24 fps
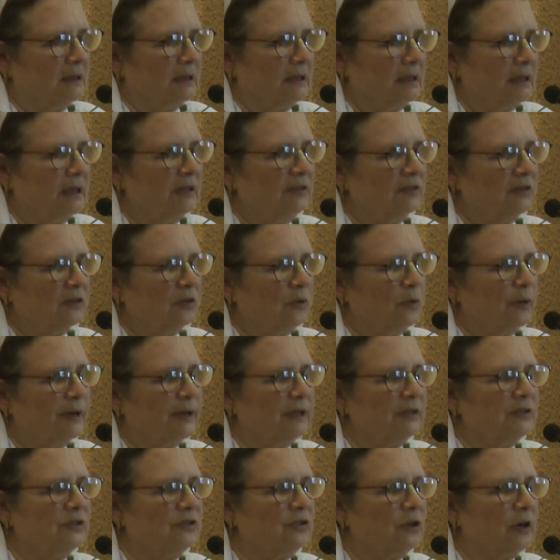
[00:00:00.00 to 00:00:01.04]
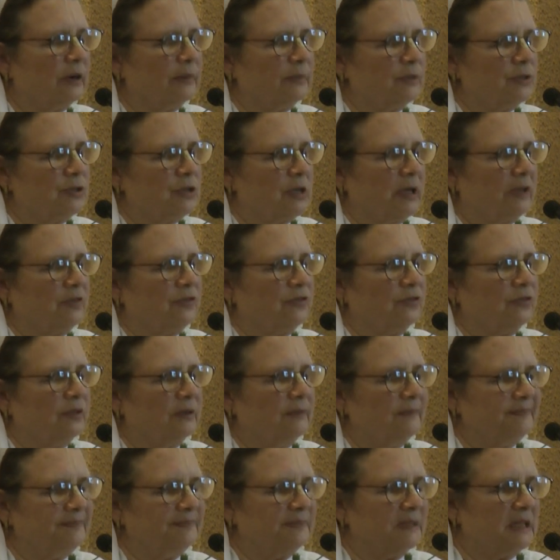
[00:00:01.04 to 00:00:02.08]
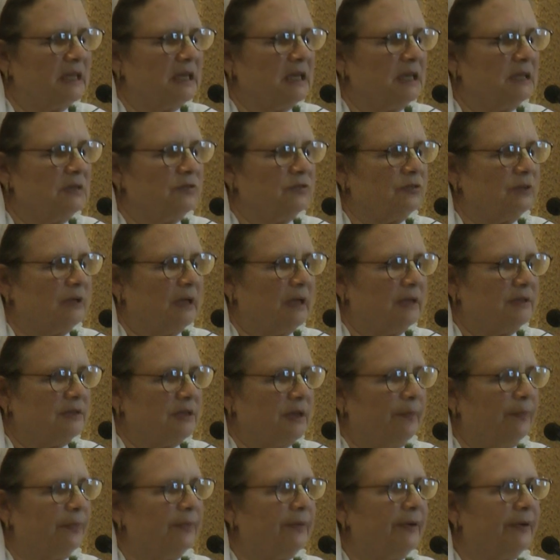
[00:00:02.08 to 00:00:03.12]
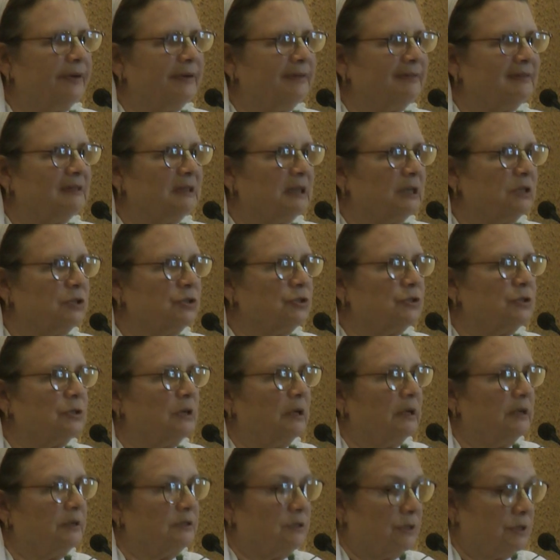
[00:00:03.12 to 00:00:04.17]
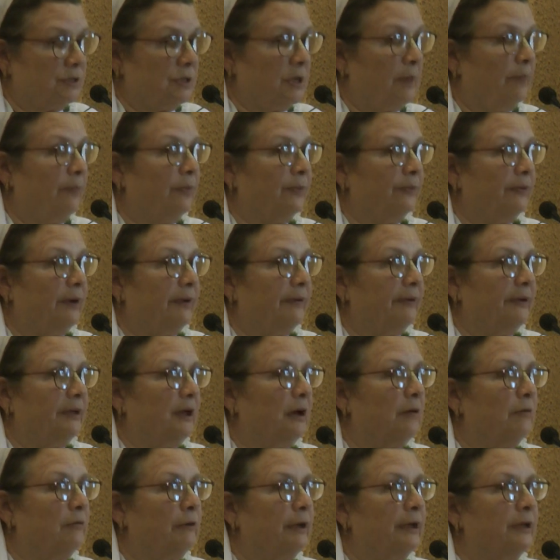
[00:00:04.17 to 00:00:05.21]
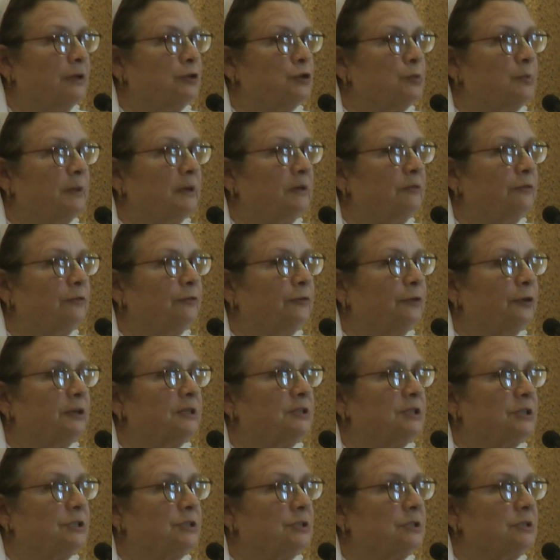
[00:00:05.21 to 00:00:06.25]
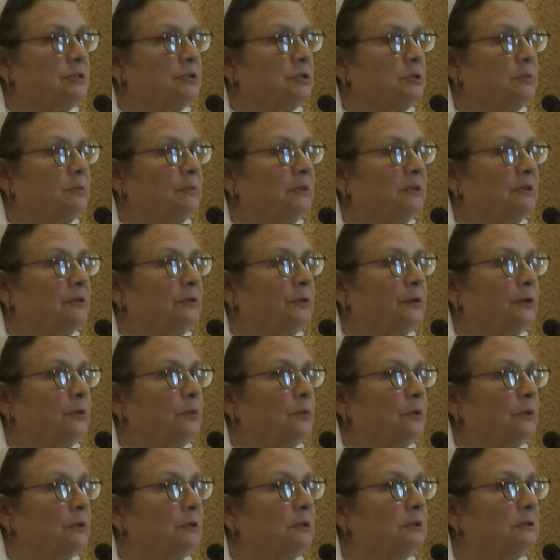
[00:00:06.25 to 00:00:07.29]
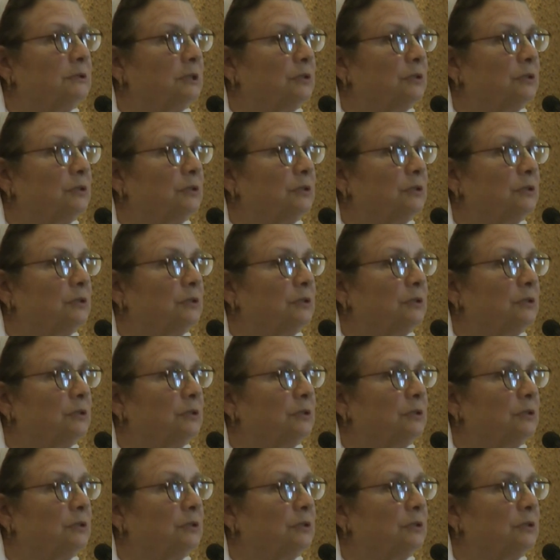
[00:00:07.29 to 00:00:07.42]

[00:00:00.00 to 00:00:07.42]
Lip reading: It's according to Dharma Shastra. It's a temporary it's a temporary arrangement for existence in the material world,